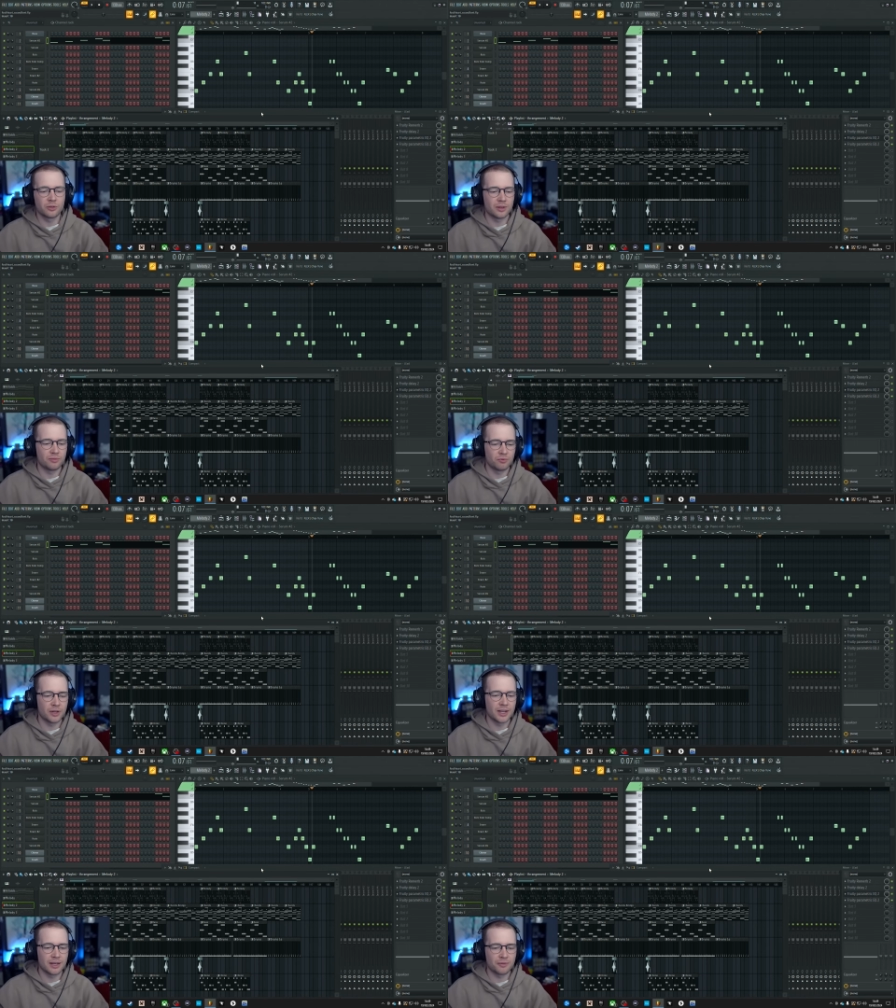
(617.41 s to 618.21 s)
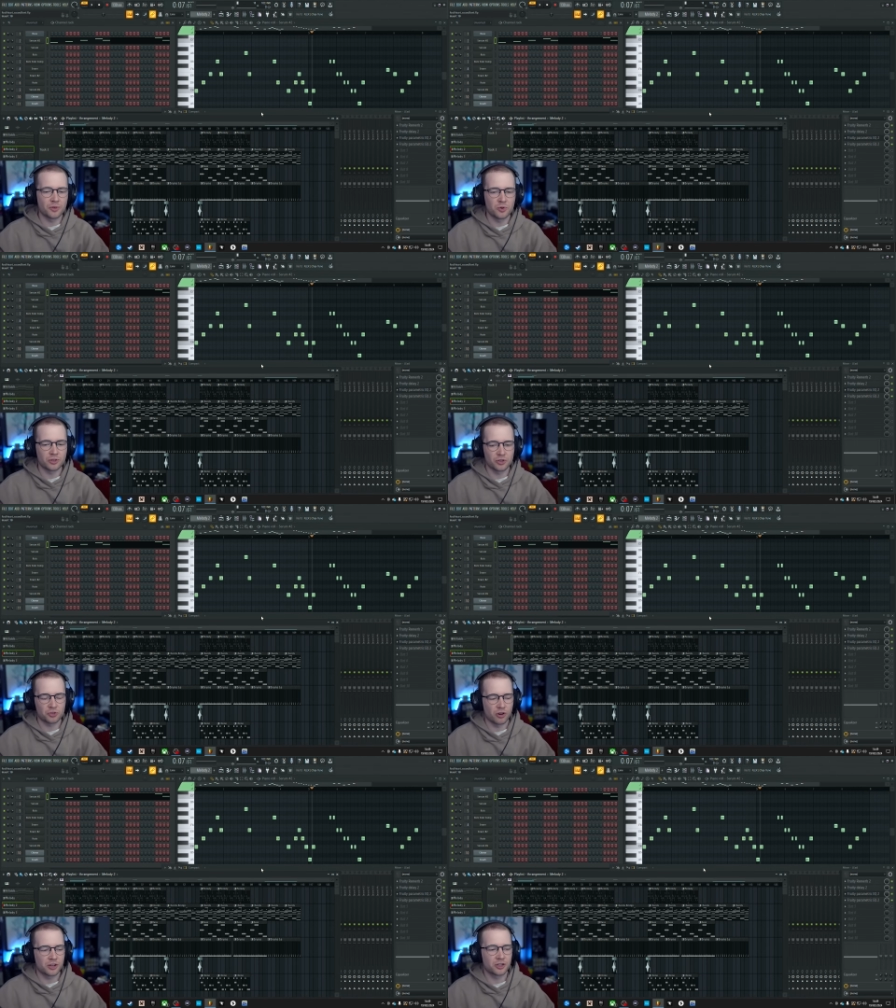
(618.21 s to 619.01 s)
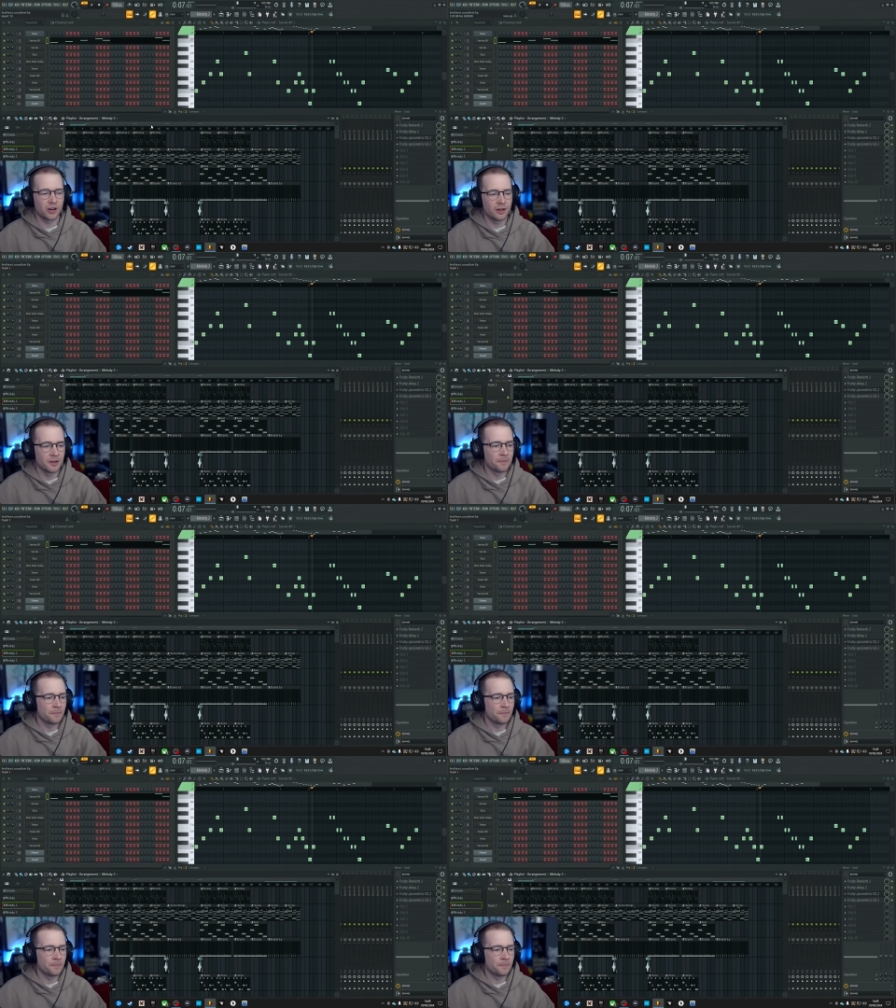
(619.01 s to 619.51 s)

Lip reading: so it's really difficult to structure.